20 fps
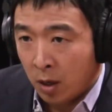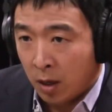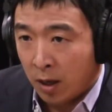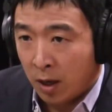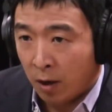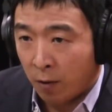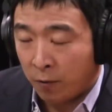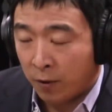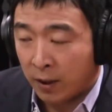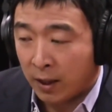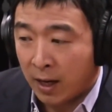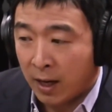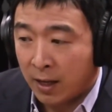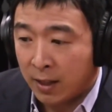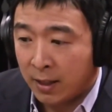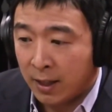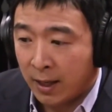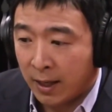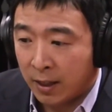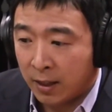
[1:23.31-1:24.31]
Now, for
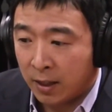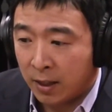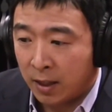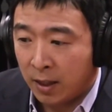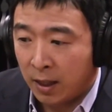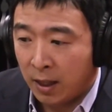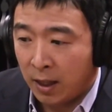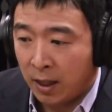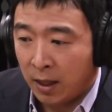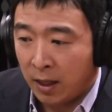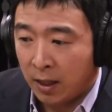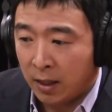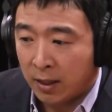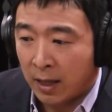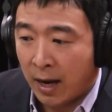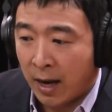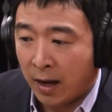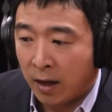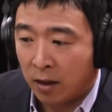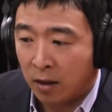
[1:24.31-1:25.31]
context, the
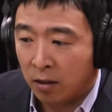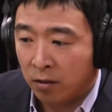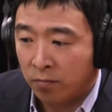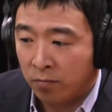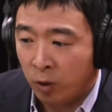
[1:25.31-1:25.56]
entire